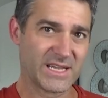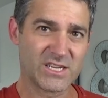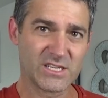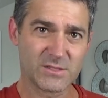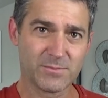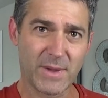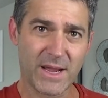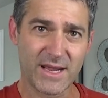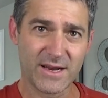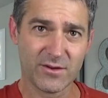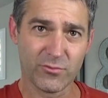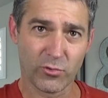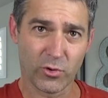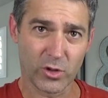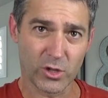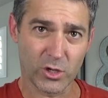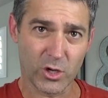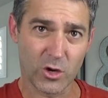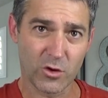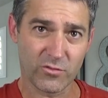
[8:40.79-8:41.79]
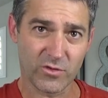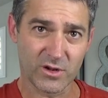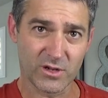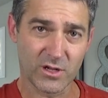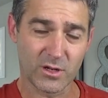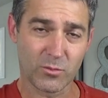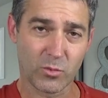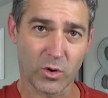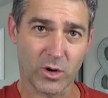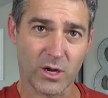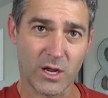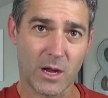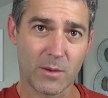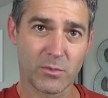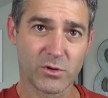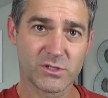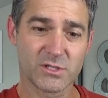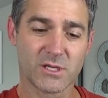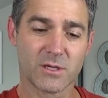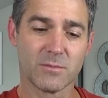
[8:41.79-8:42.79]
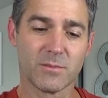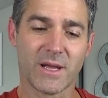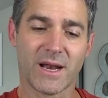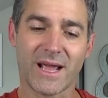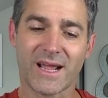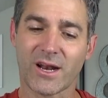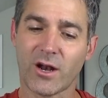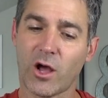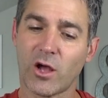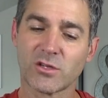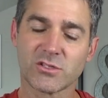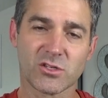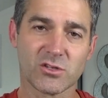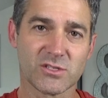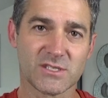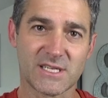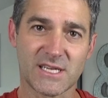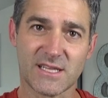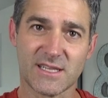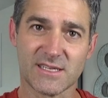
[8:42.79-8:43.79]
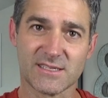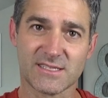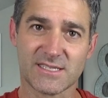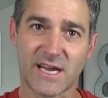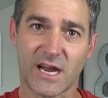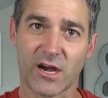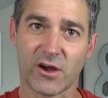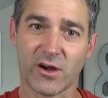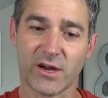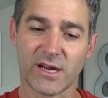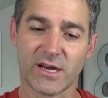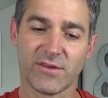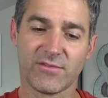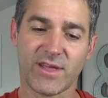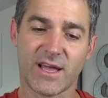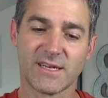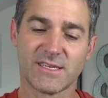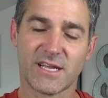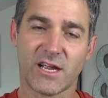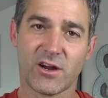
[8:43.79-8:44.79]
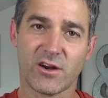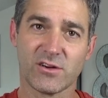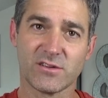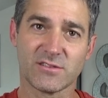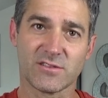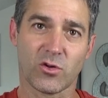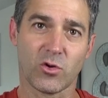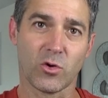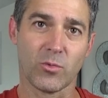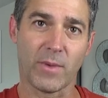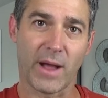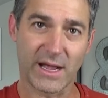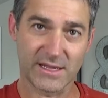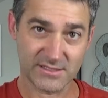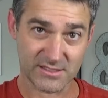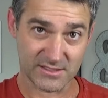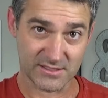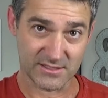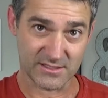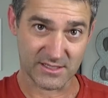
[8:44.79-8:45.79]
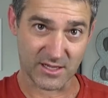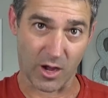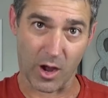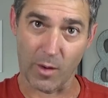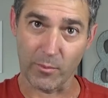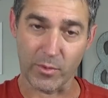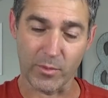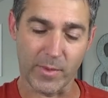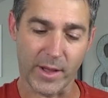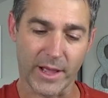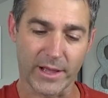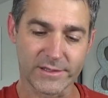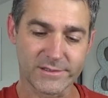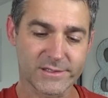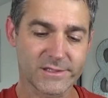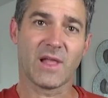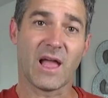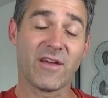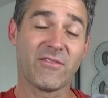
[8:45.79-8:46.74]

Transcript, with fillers: It just made rolling over a little more cumbersome and I can also see this tearing and if that tears the whole mask is compromised.